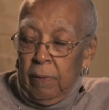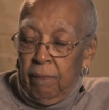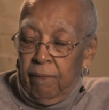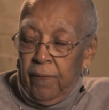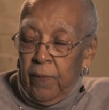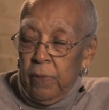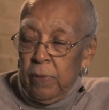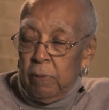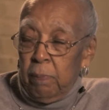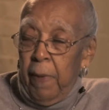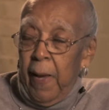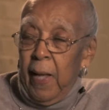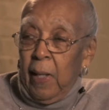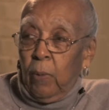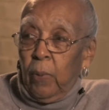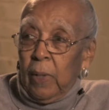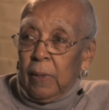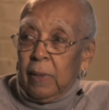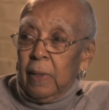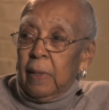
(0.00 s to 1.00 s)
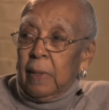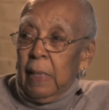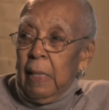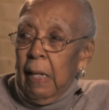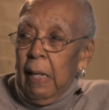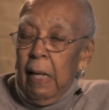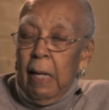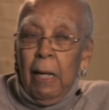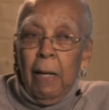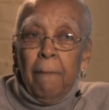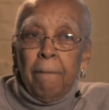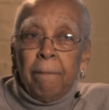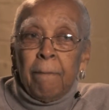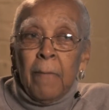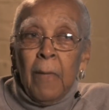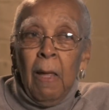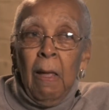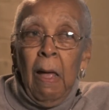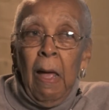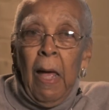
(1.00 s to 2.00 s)
first banquet that they had,
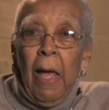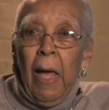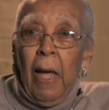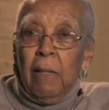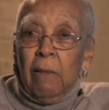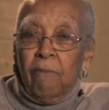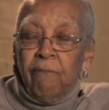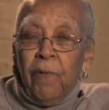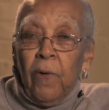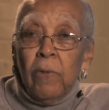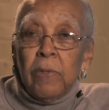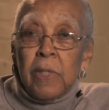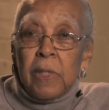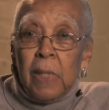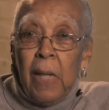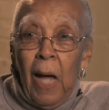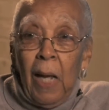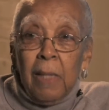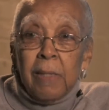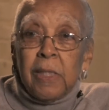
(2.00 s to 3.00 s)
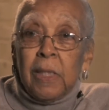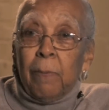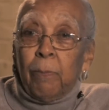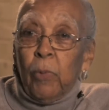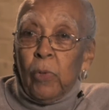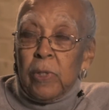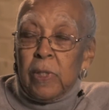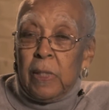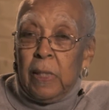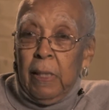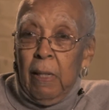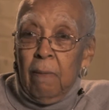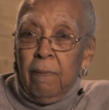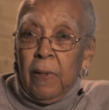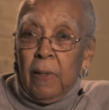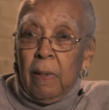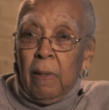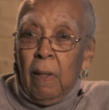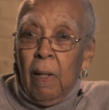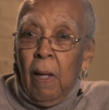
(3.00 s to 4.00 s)
and the first scholarship was
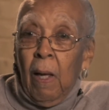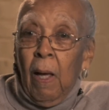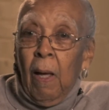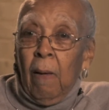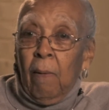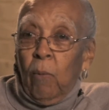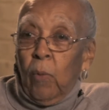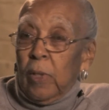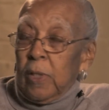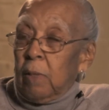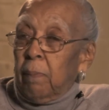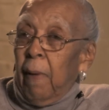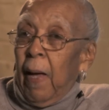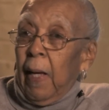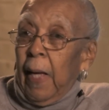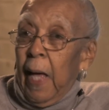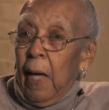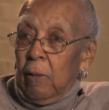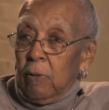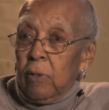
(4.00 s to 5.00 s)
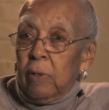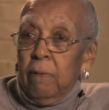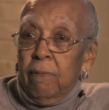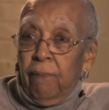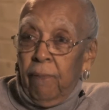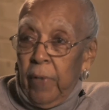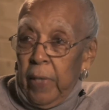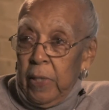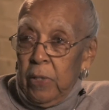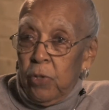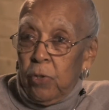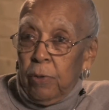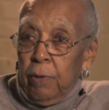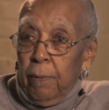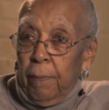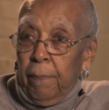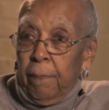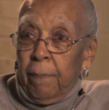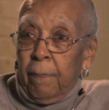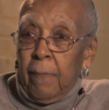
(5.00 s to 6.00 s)
given was by Owsley
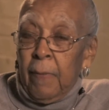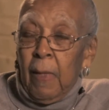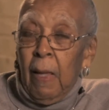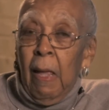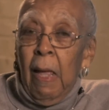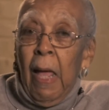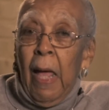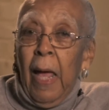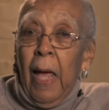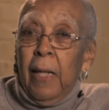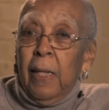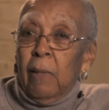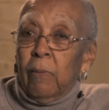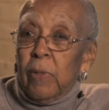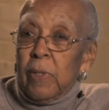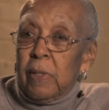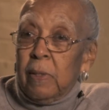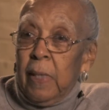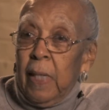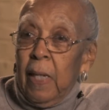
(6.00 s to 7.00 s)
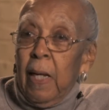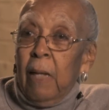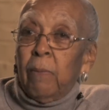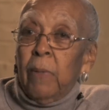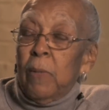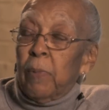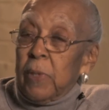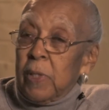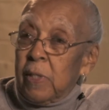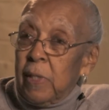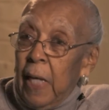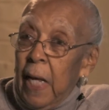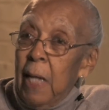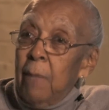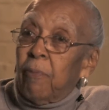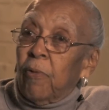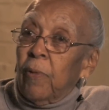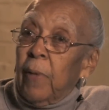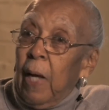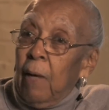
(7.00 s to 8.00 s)
Fraser, and it was
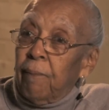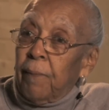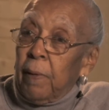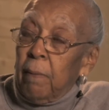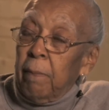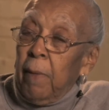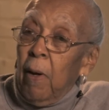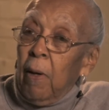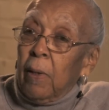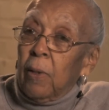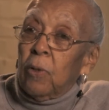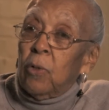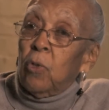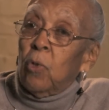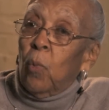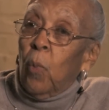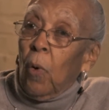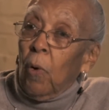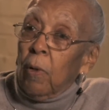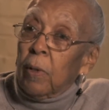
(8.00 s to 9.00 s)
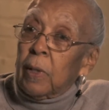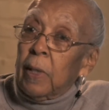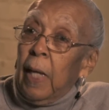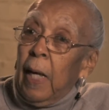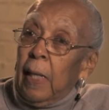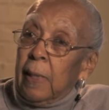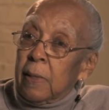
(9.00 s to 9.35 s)
named for an African American who worked